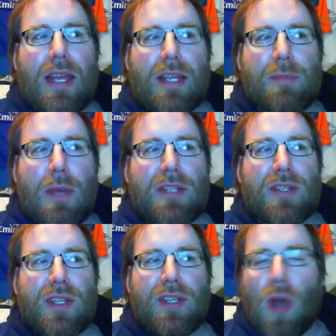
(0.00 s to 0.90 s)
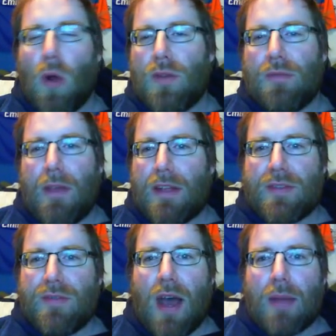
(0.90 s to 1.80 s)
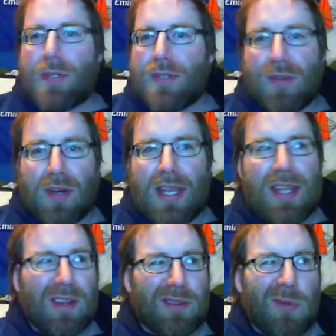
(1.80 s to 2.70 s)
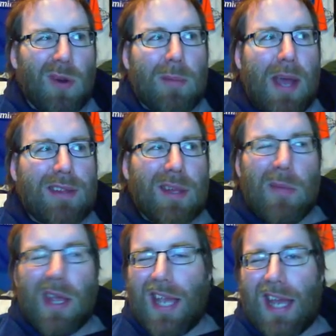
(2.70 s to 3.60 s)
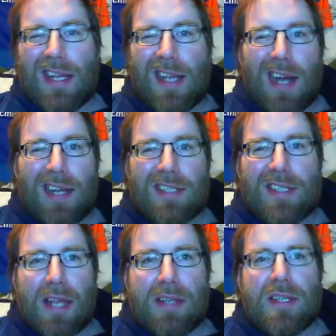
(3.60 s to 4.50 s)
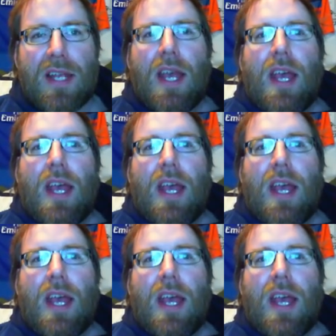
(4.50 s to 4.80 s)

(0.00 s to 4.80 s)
has basically no defensive options for either format that make any kind of sense.